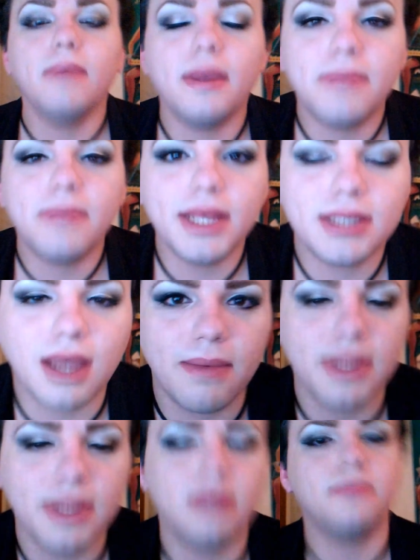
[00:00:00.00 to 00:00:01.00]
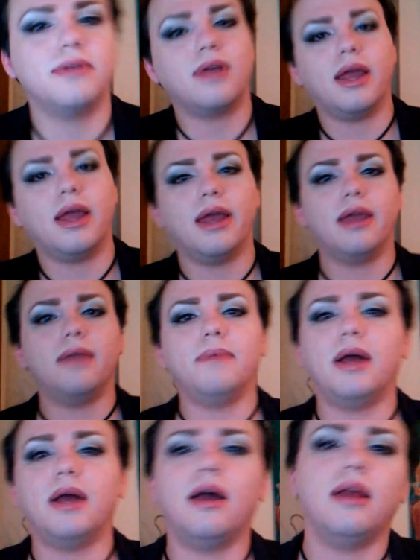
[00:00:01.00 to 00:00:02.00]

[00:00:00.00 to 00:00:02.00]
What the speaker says: Yeah, please comment, subscribe,